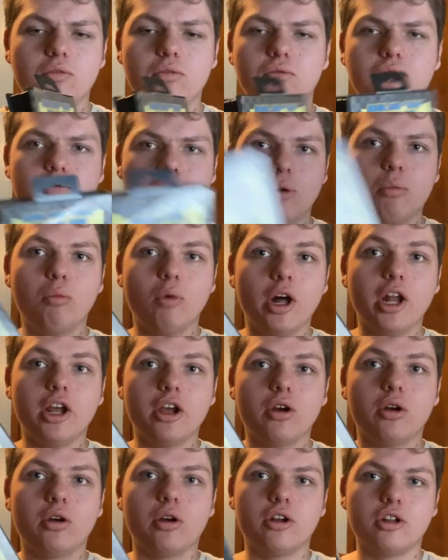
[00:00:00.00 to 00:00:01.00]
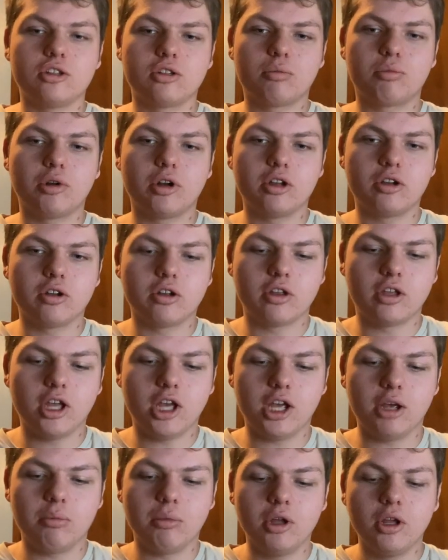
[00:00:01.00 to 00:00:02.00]
from what I heard, it's a pretty good
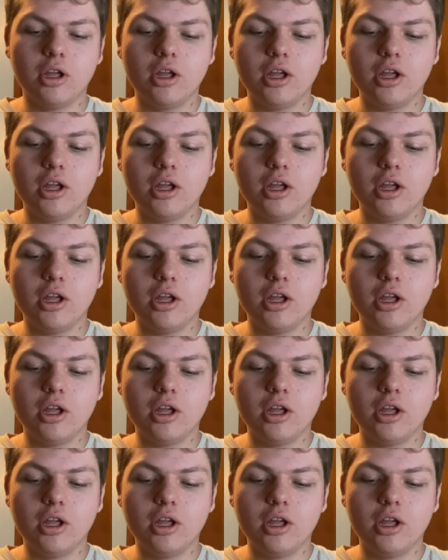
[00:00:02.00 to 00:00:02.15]
game.